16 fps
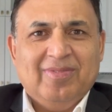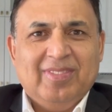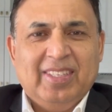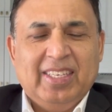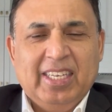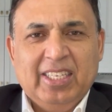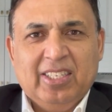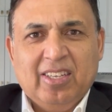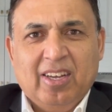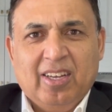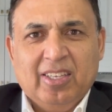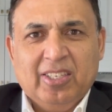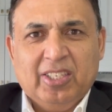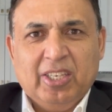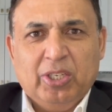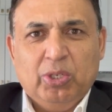These
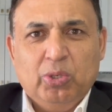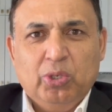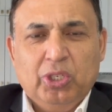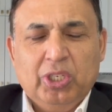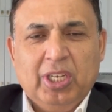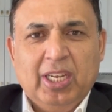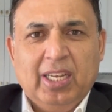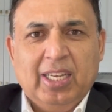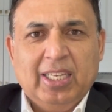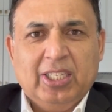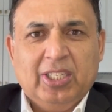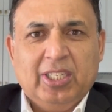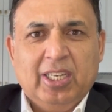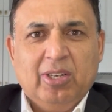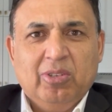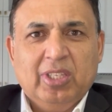costs are usually
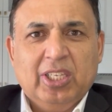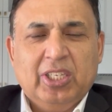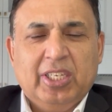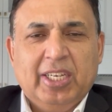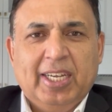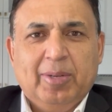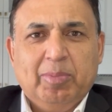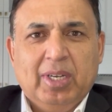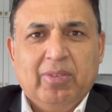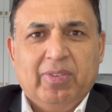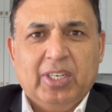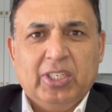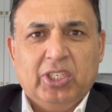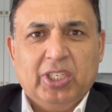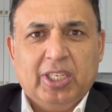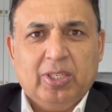listed on the statement of
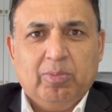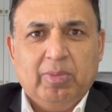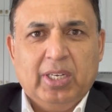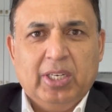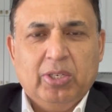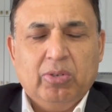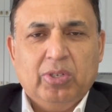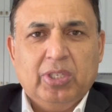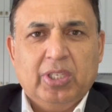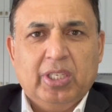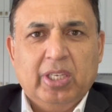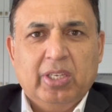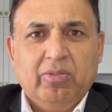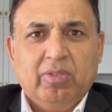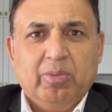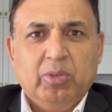adjustment you
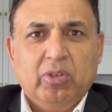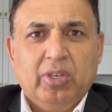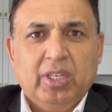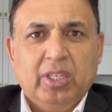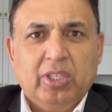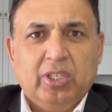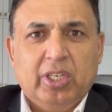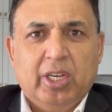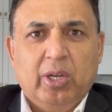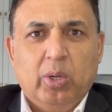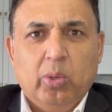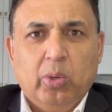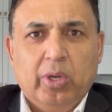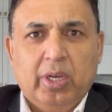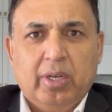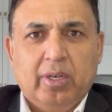receive from your real estate
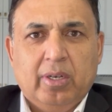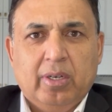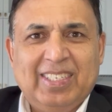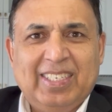lawyer.